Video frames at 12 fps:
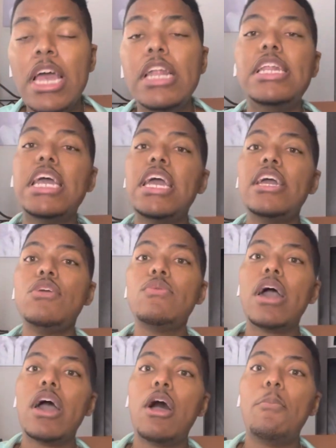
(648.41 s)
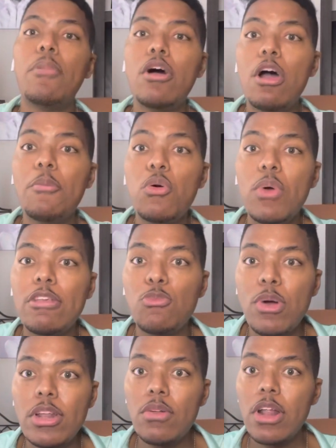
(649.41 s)
Then you got her mom, who has
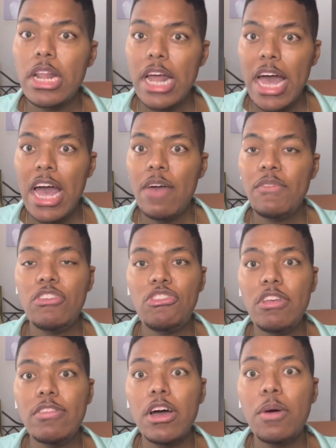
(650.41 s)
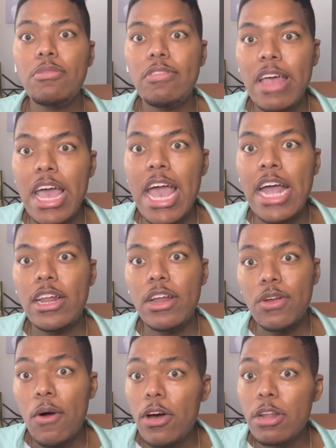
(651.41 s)
went on a live, and she's upset at the
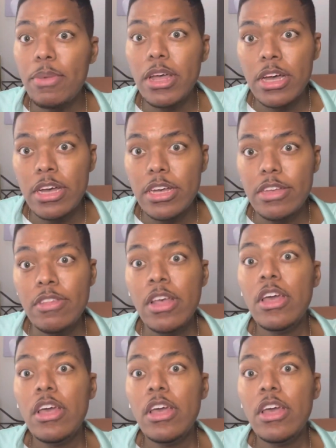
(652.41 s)
daughter because,